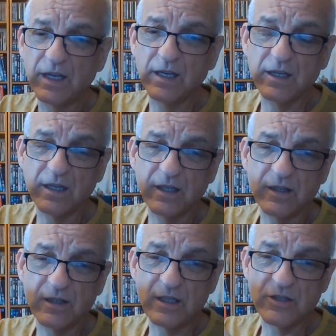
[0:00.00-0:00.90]

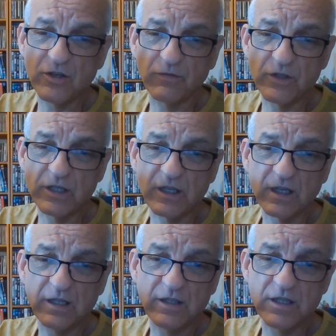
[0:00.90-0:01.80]
These obviously
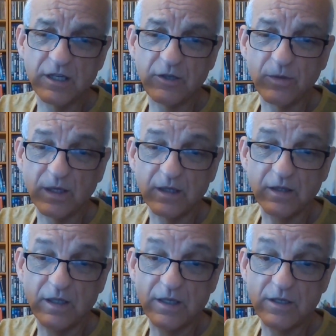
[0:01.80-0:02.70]
continuing
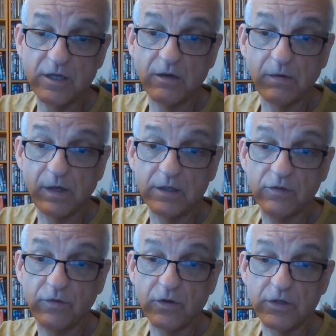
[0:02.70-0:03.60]
the
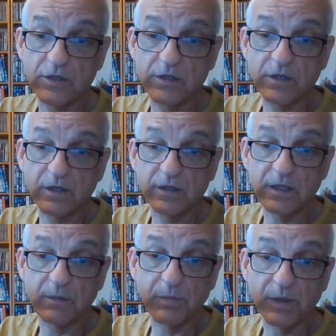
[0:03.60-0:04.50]
series first
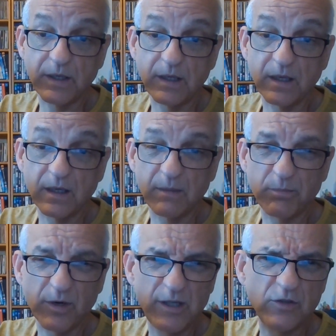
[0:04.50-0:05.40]
started by
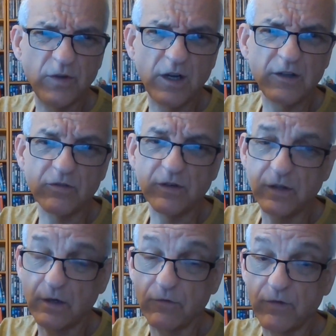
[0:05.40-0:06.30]
Brian's father, I
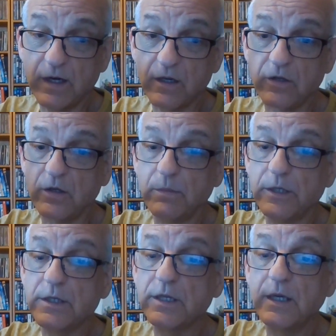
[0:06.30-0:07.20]
think, Frank
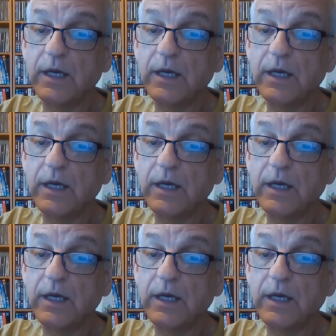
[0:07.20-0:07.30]
Herbert.